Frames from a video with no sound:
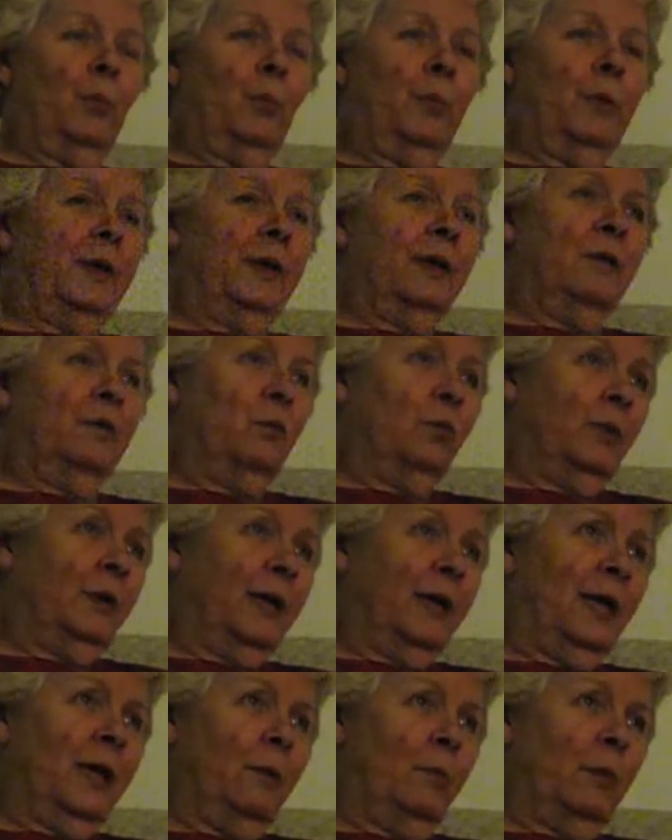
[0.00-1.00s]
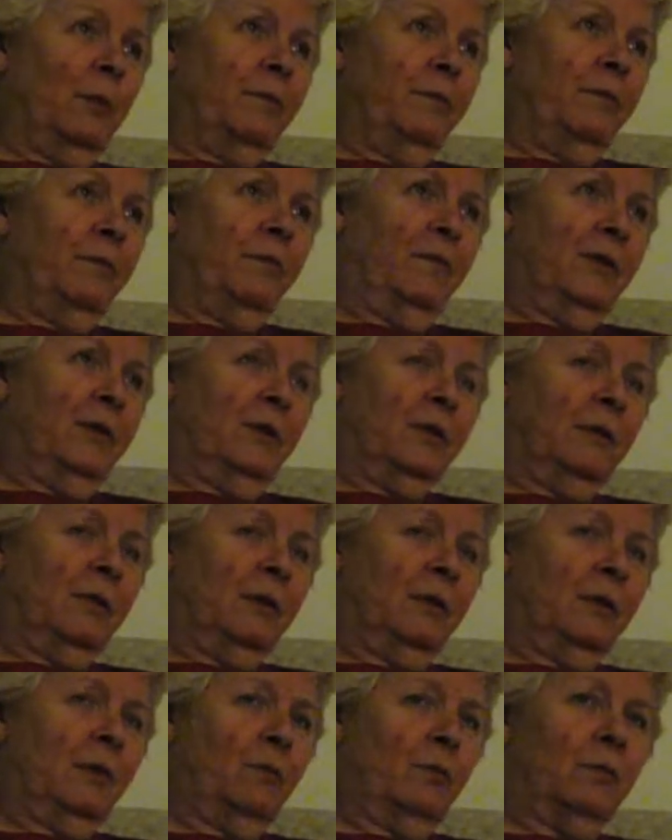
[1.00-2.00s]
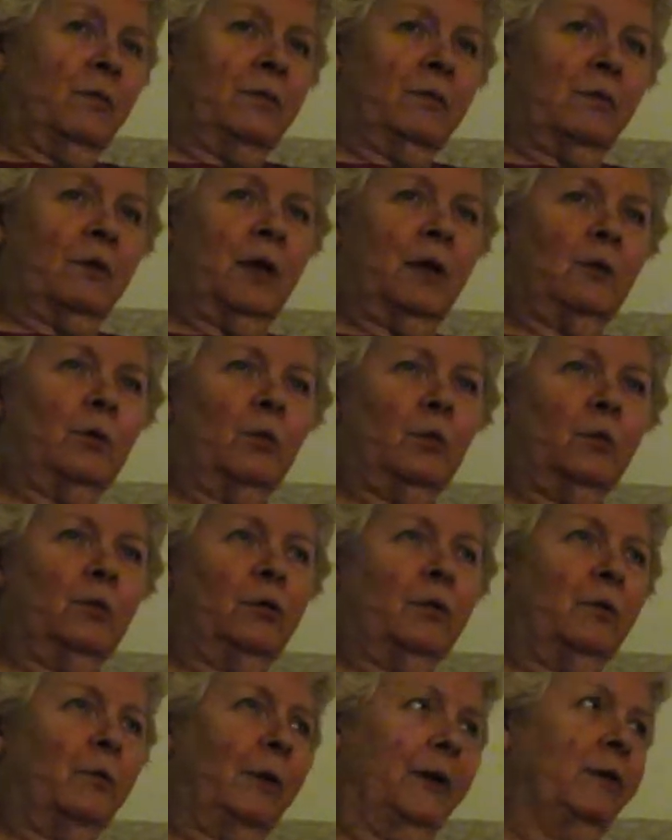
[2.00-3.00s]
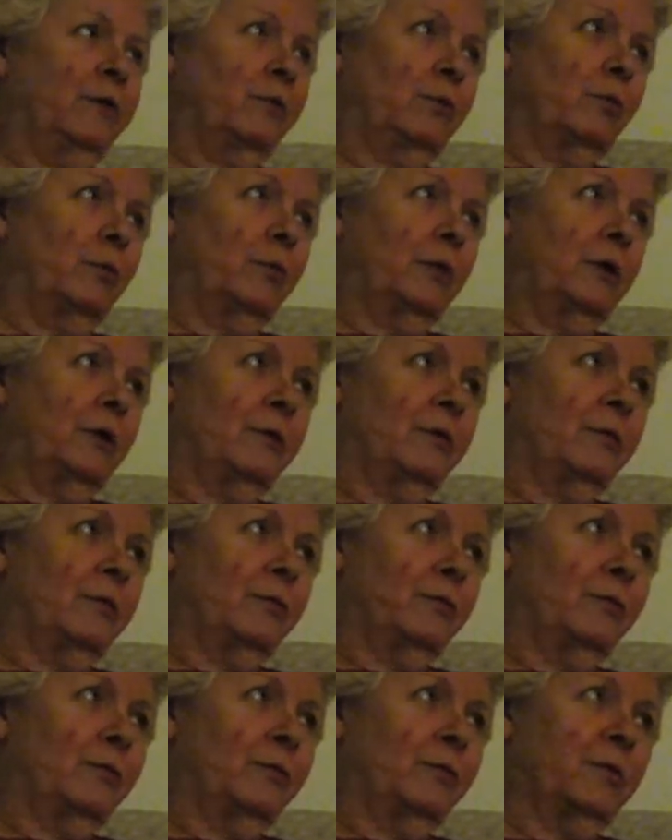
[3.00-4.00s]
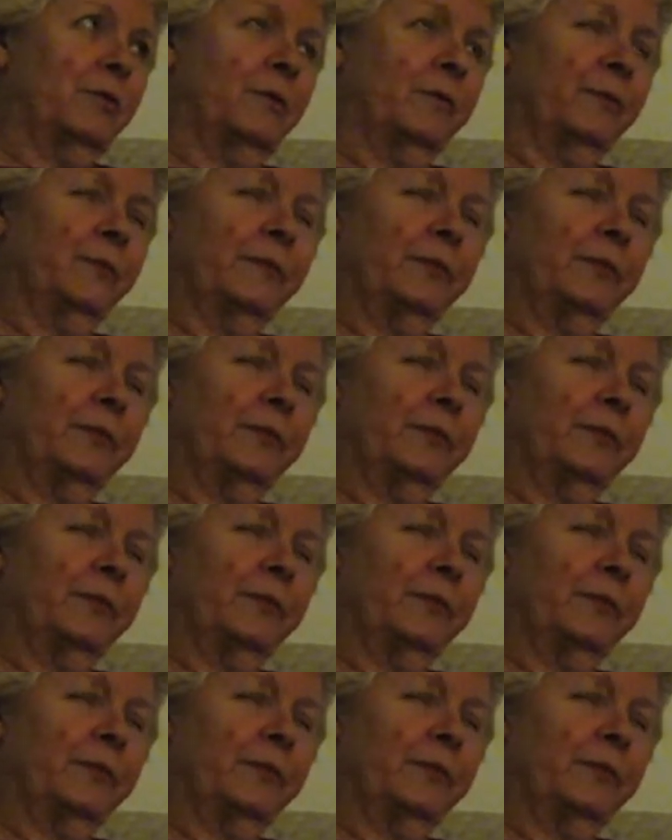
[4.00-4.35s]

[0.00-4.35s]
Because when he came up to visit, he was kind of rude to my sorority sisters.